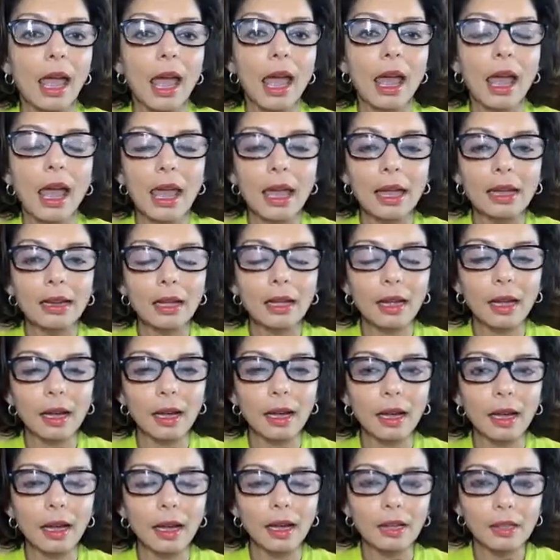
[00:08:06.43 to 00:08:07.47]
and
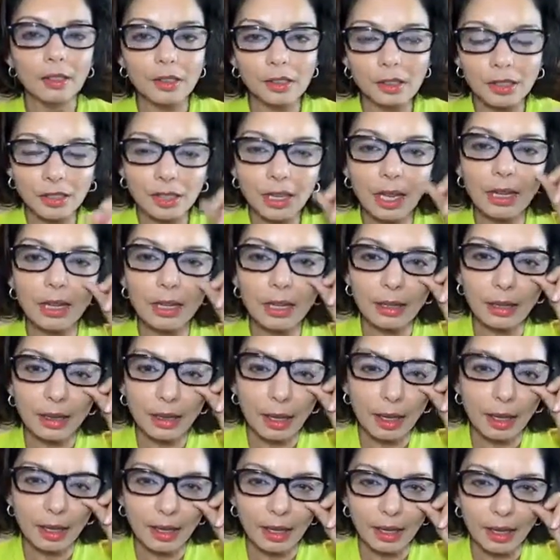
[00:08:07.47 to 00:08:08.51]
understanding
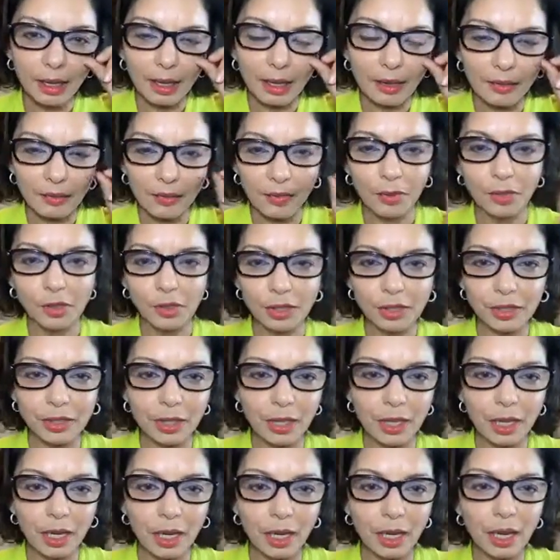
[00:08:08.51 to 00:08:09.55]
that
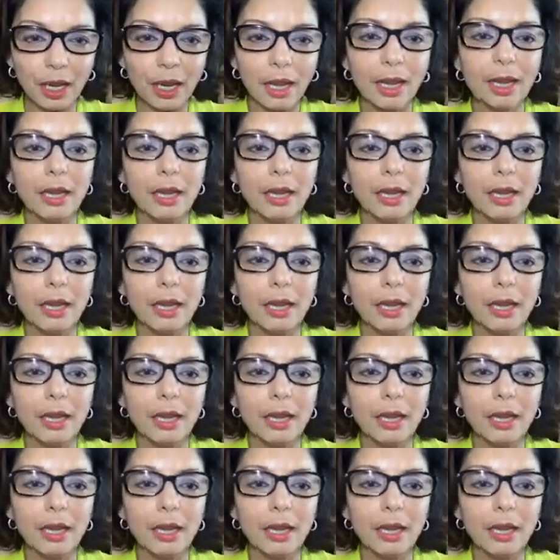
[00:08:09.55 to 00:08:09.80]
adversity